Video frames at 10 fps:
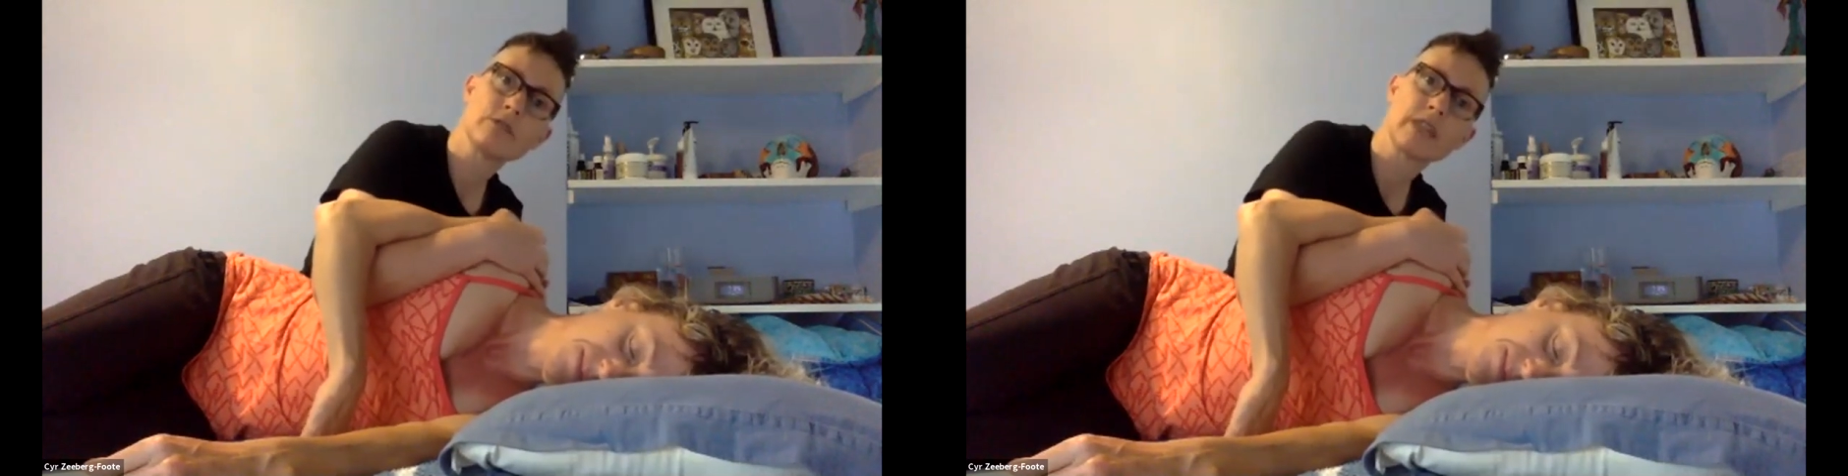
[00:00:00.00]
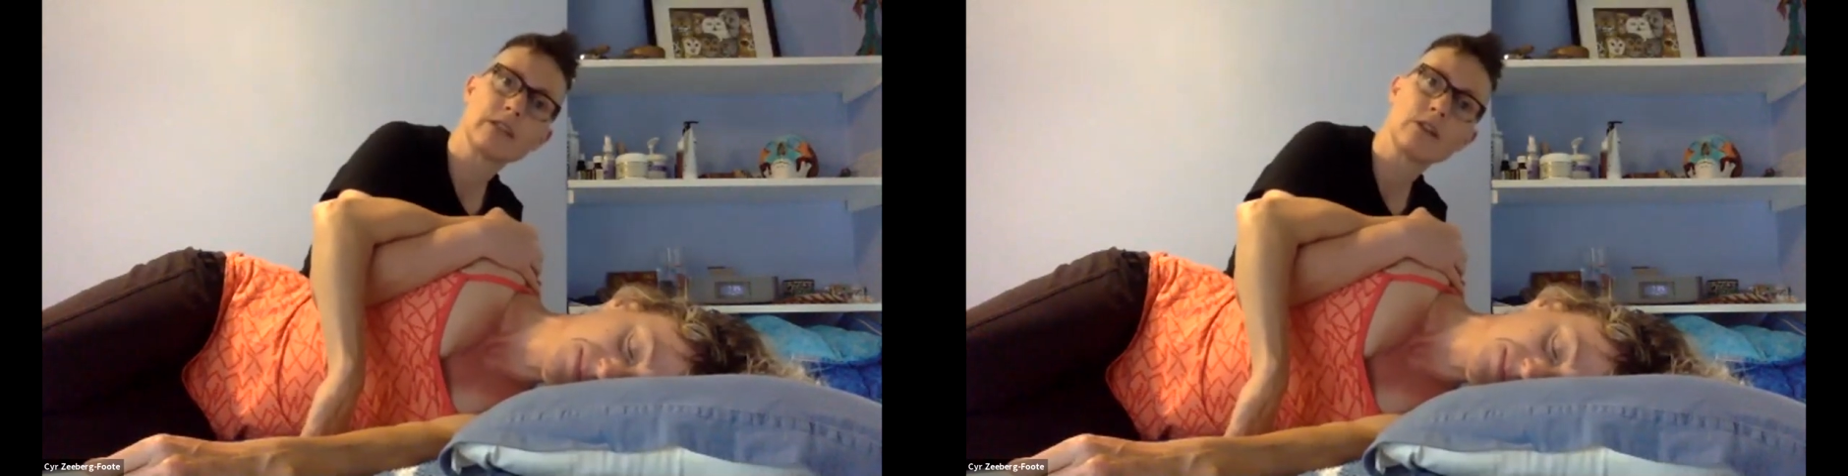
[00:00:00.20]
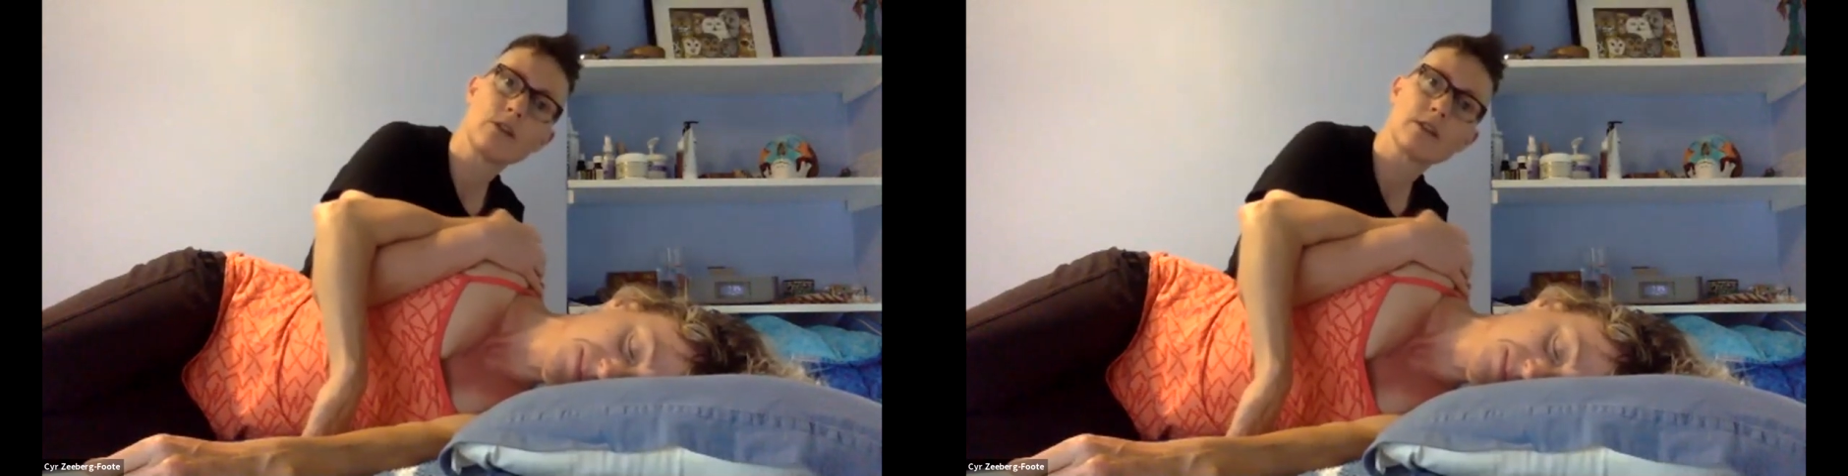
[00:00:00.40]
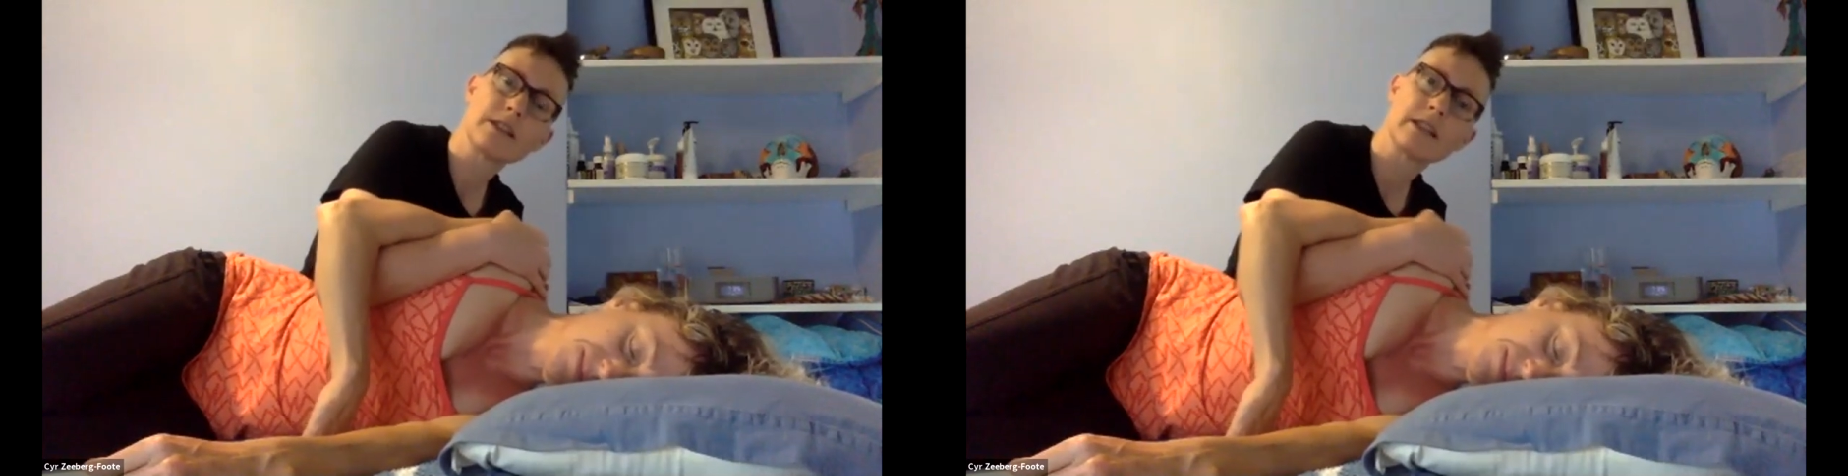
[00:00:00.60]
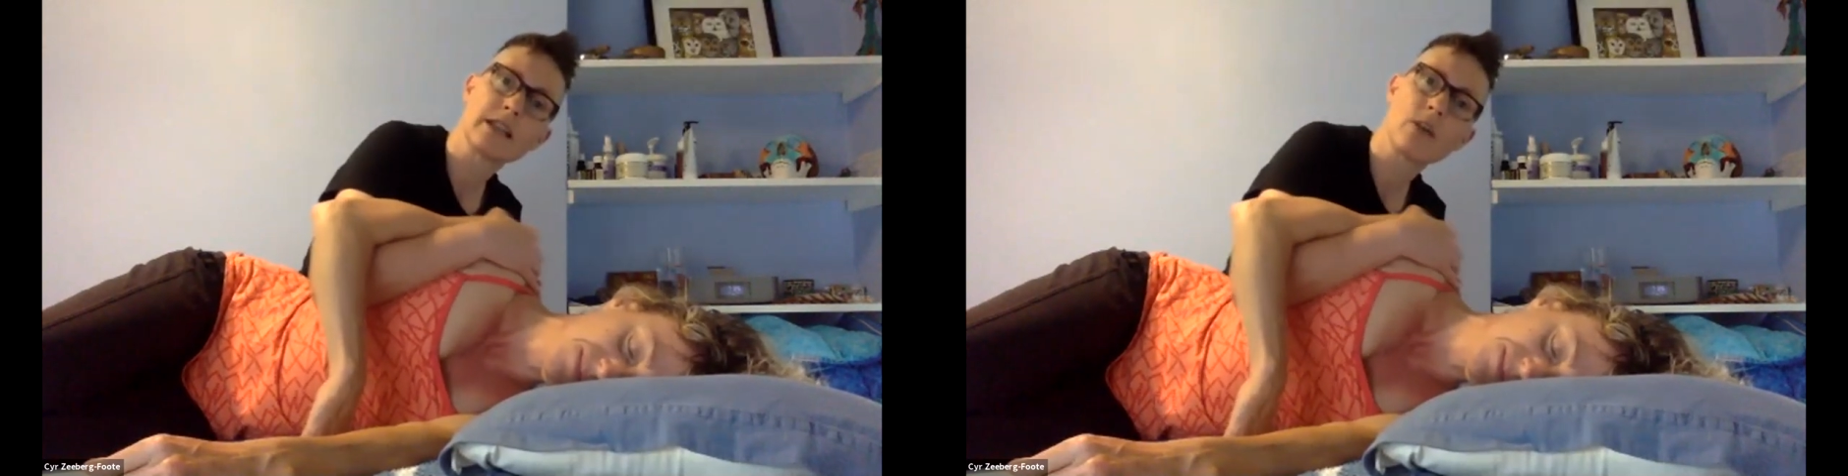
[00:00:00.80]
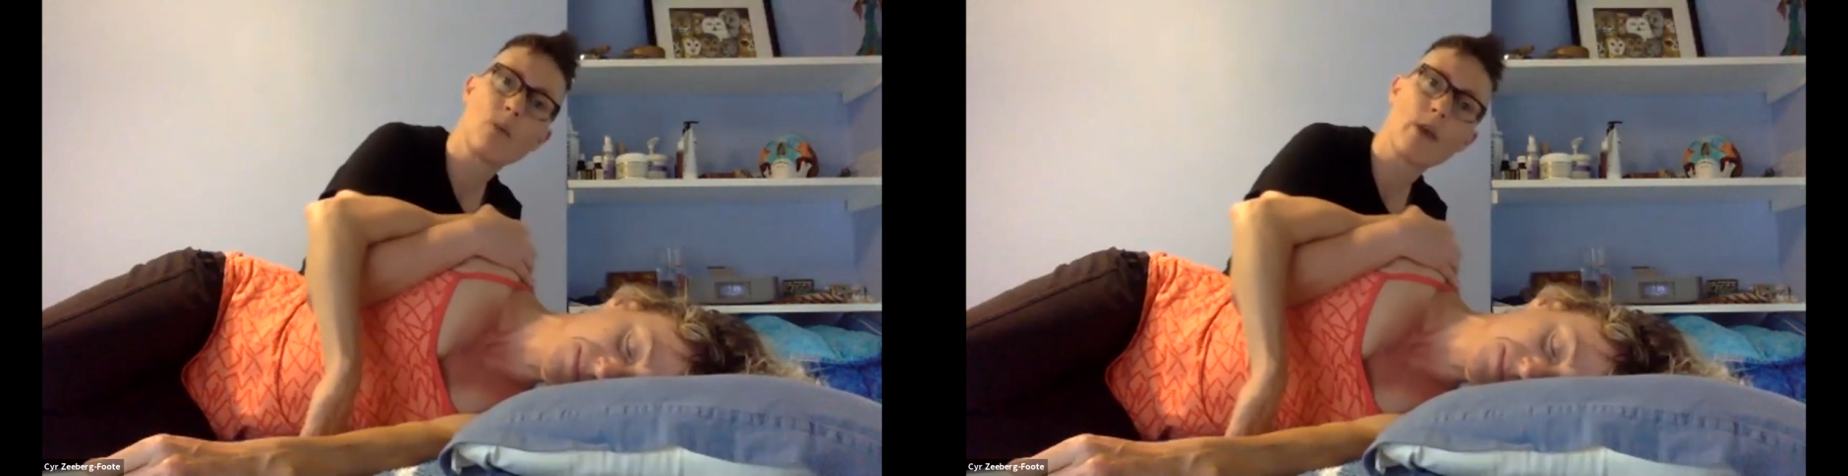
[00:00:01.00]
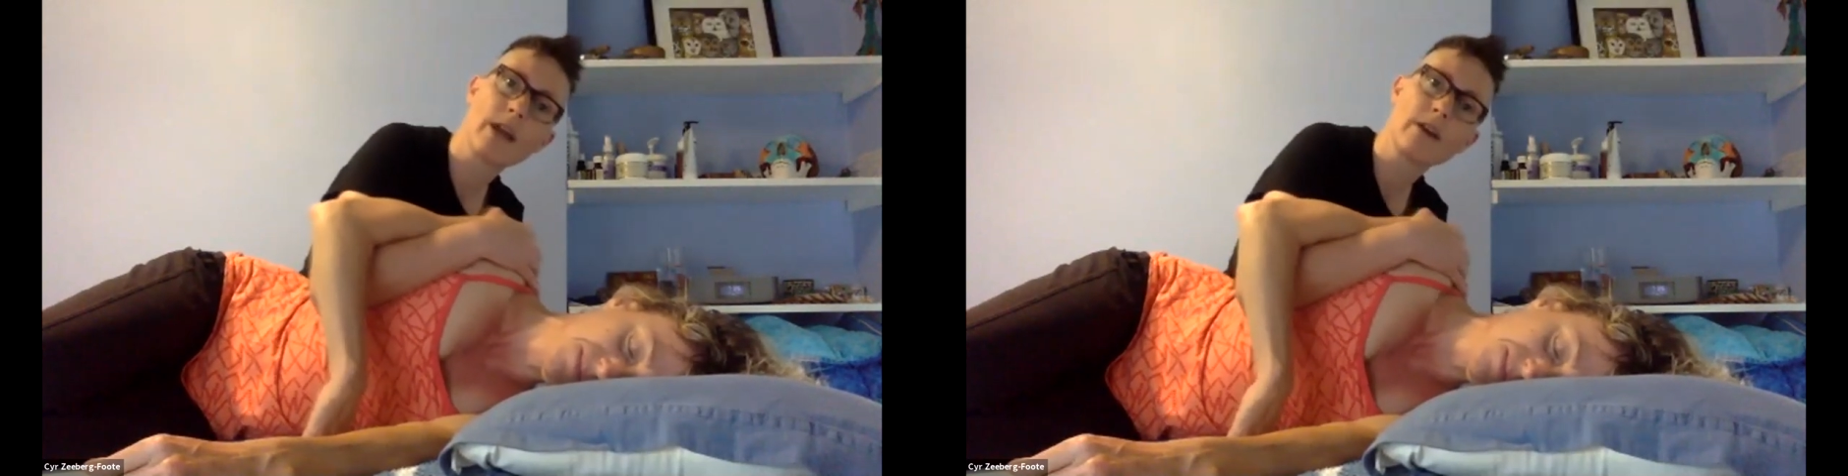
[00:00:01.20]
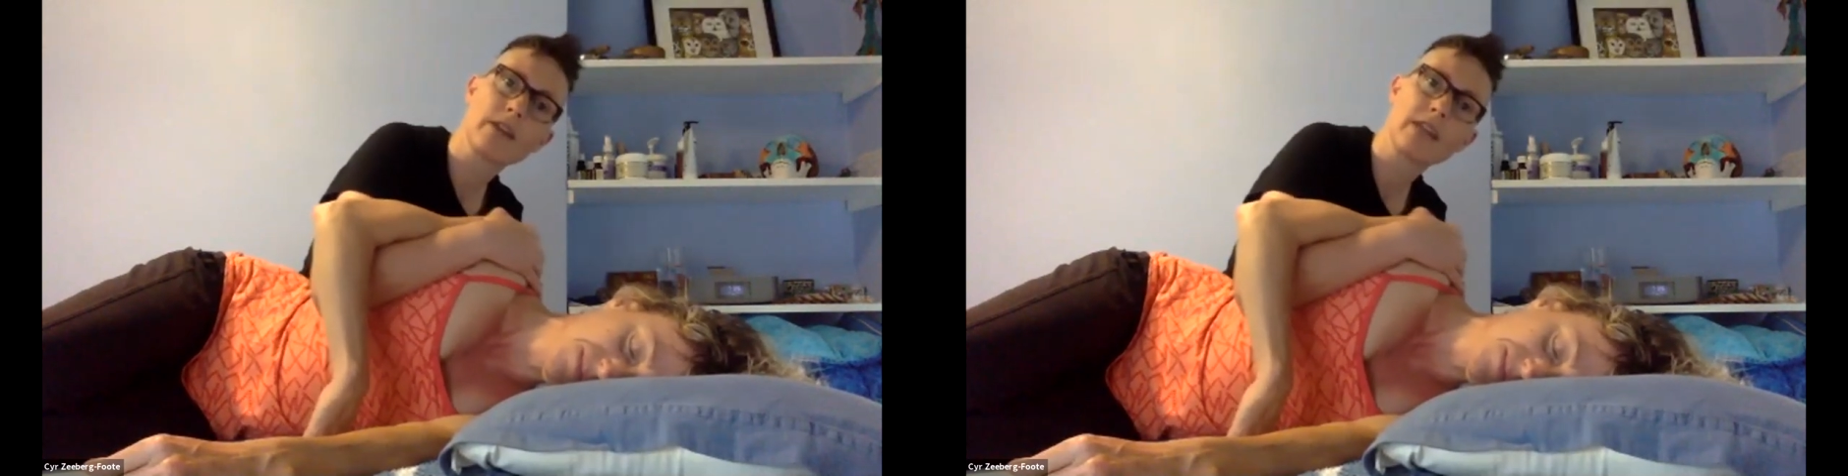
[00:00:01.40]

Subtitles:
like noticing like where the